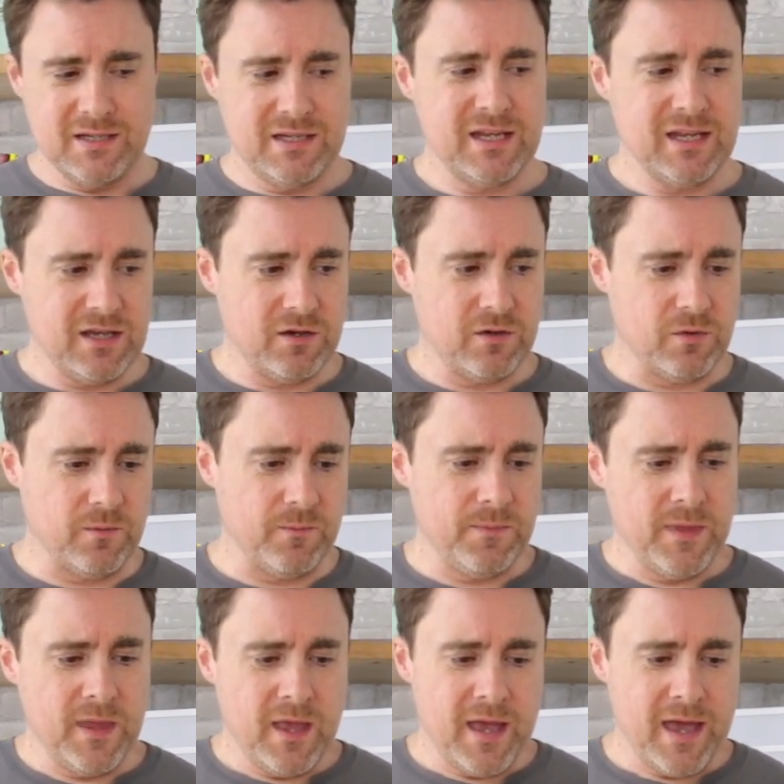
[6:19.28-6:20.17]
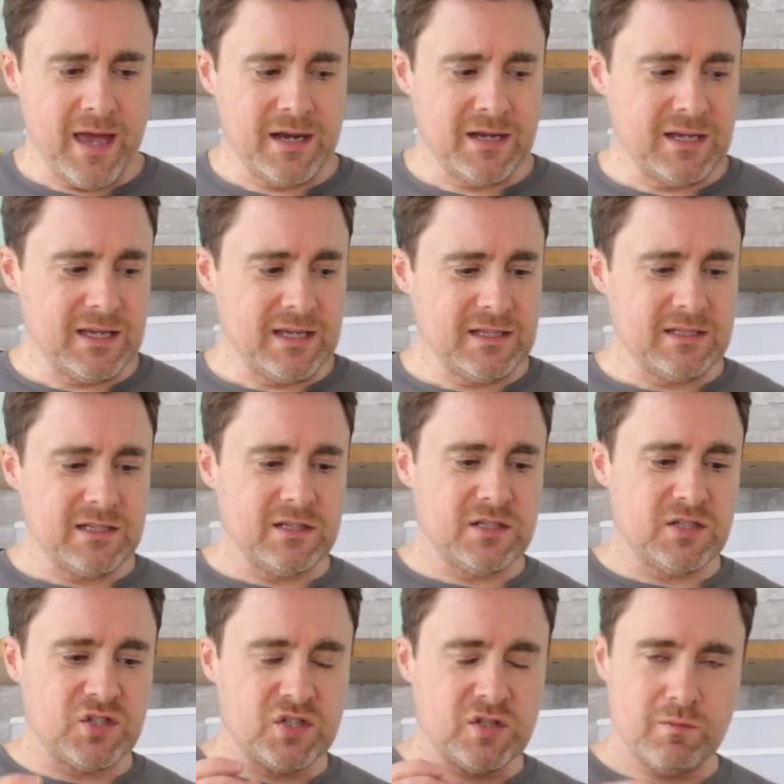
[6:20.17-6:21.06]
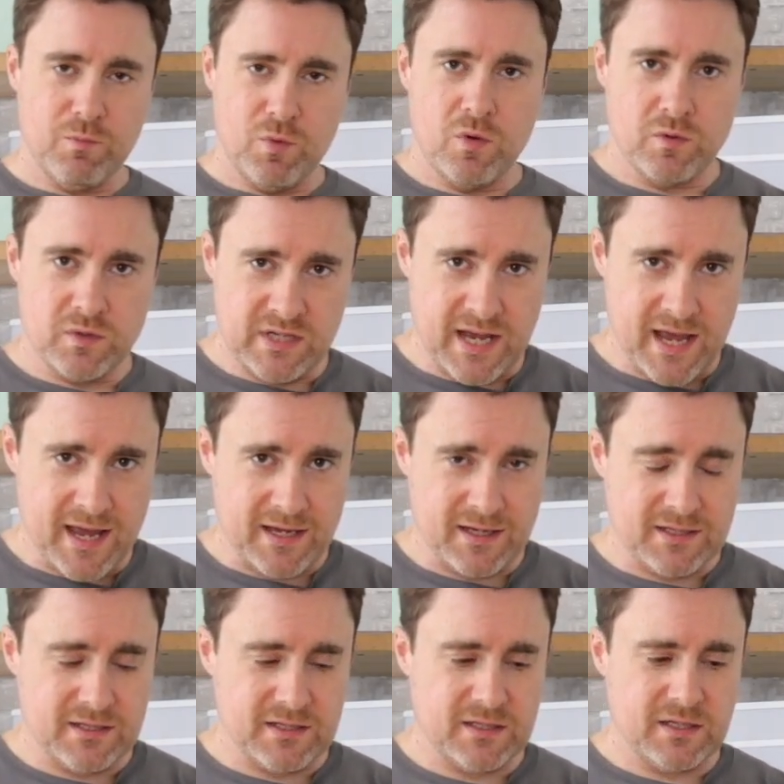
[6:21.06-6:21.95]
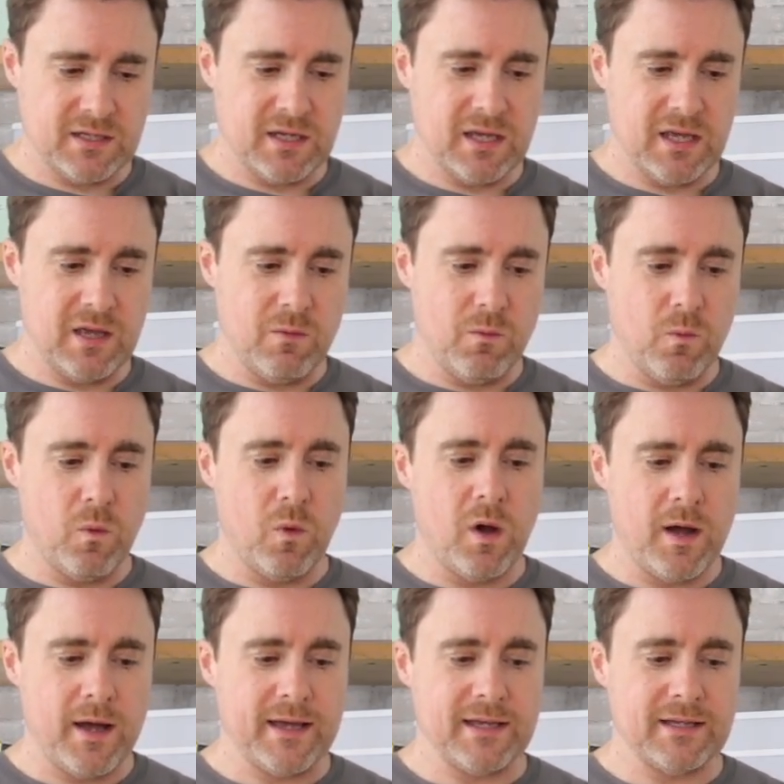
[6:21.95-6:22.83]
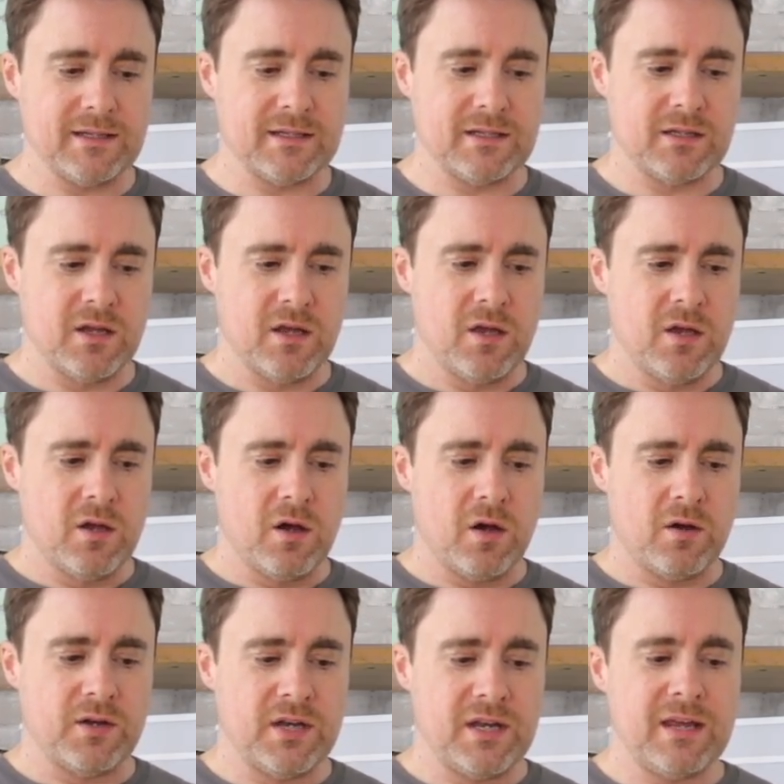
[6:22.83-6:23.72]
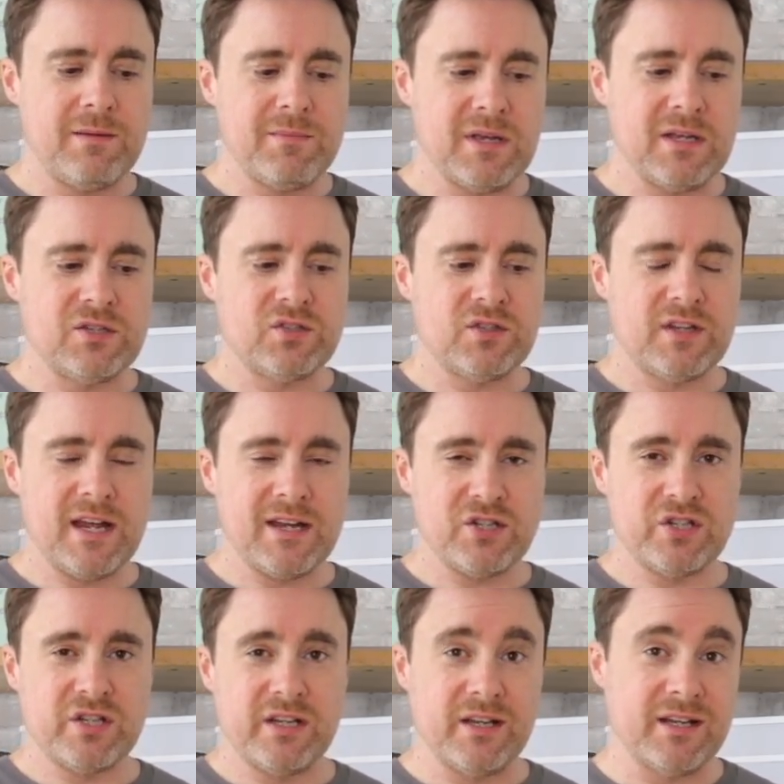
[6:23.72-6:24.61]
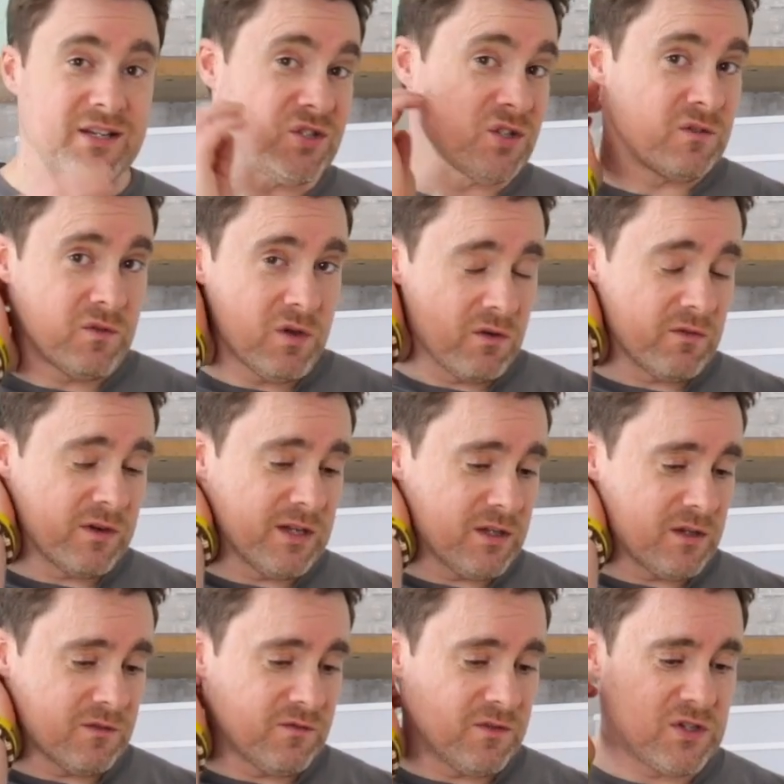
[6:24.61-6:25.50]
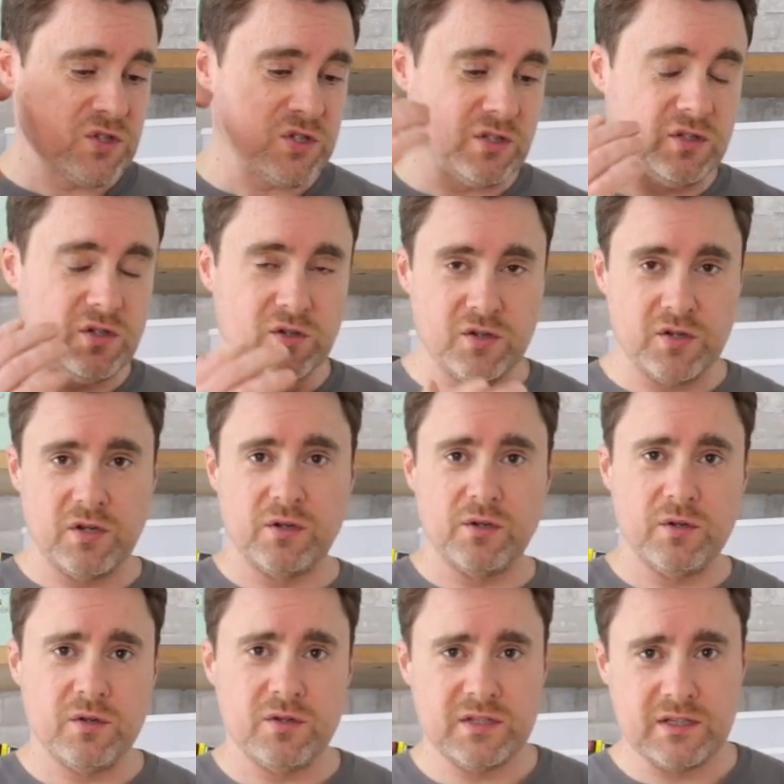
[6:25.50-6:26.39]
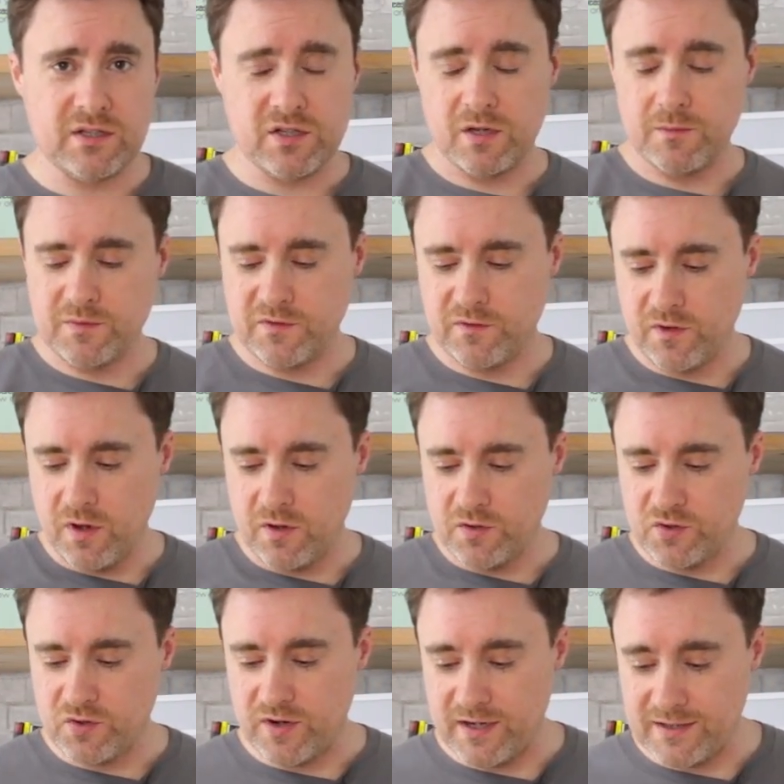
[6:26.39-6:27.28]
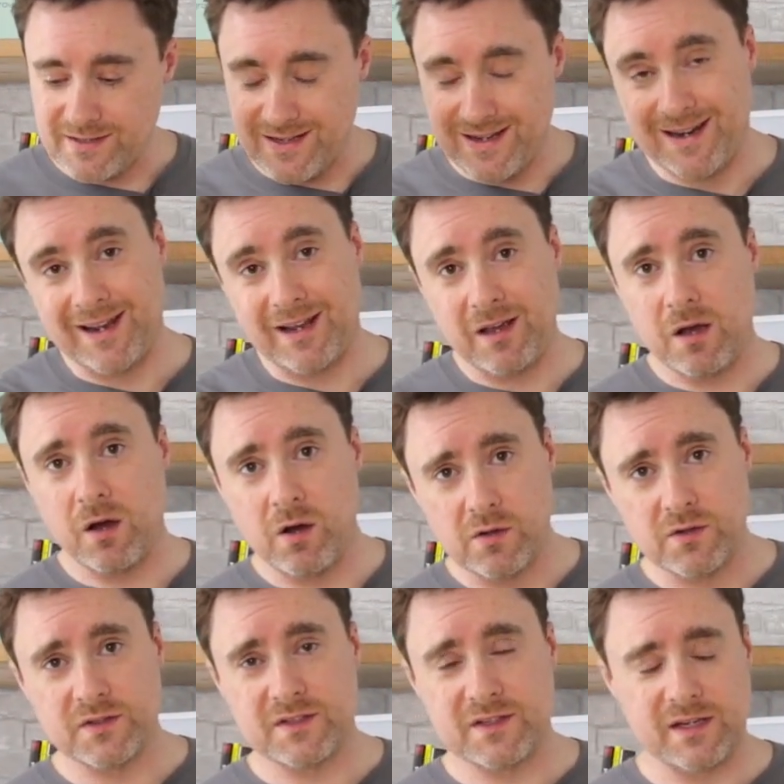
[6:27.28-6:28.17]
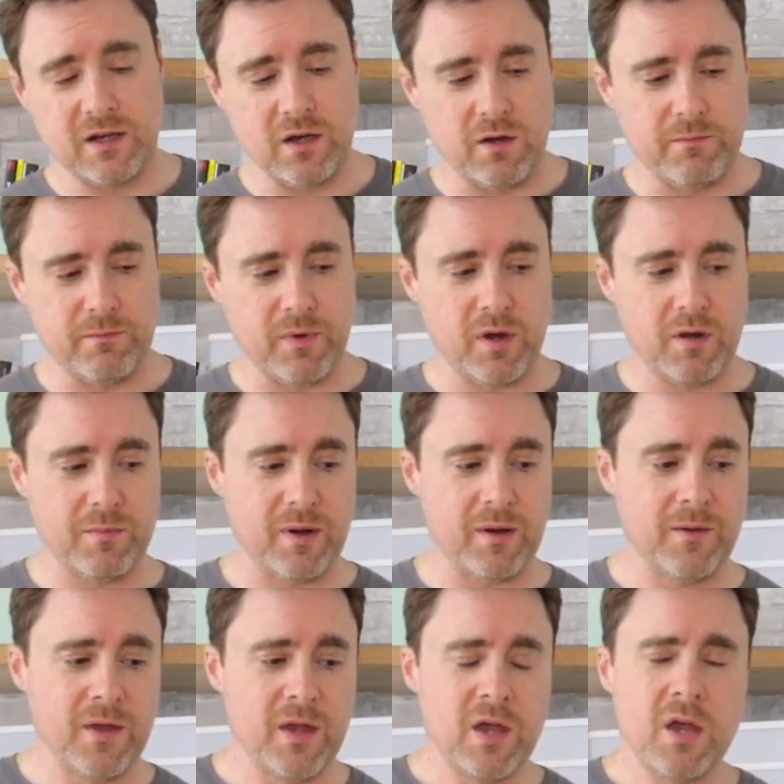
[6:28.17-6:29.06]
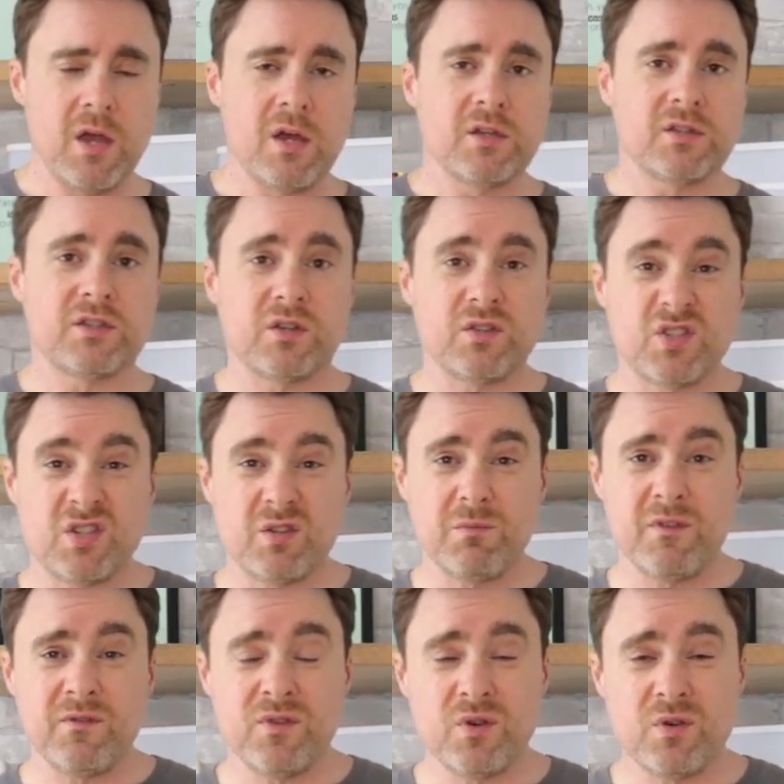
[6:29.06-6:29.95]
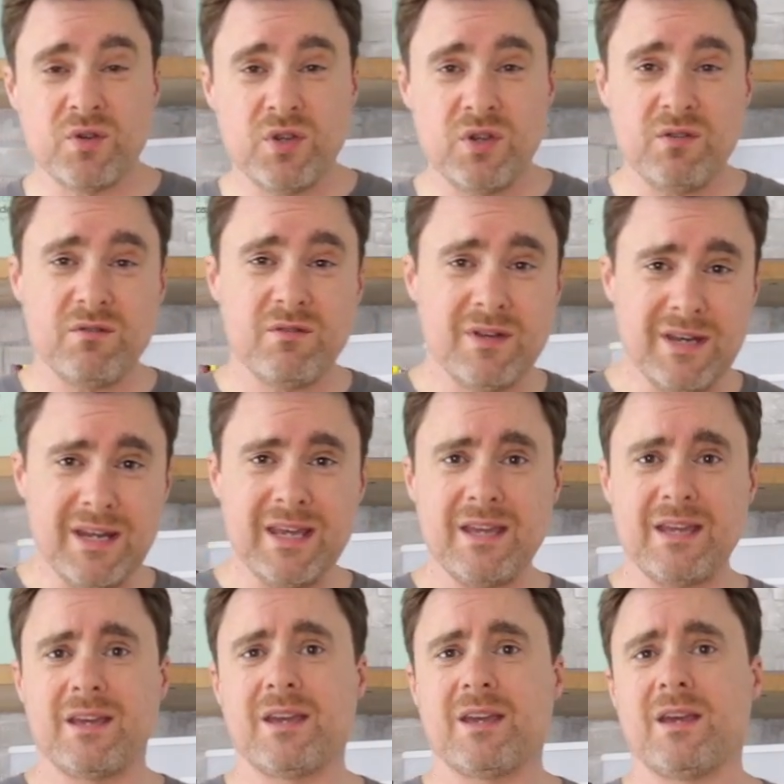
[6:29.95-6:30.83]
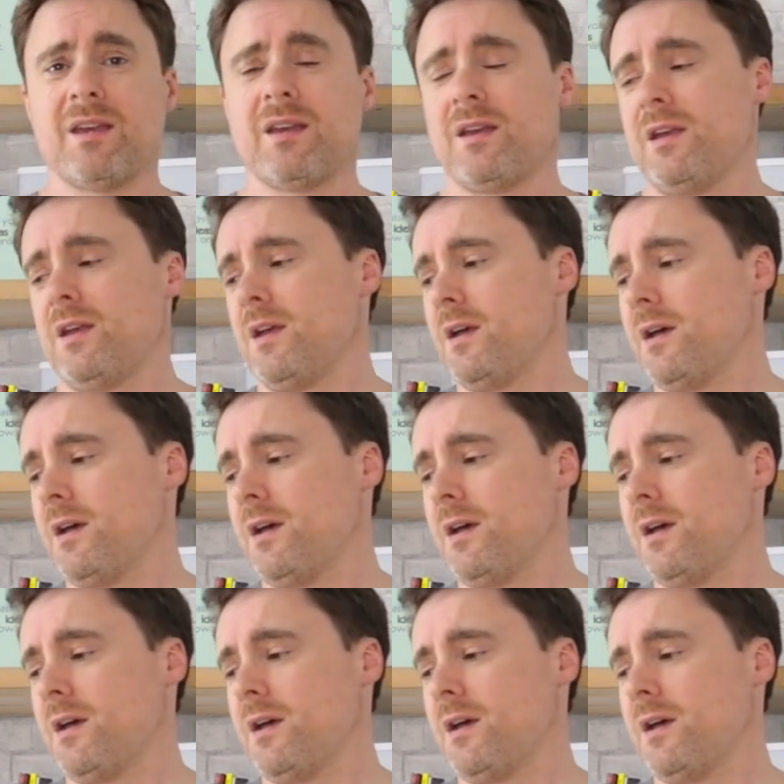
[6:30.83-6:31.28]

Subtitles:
deal. And it is in small text, in white, on an image that actually, unless you've got really good vision, you're going to lose in terms of contrast, and I can't see it on mobile. So some of your unique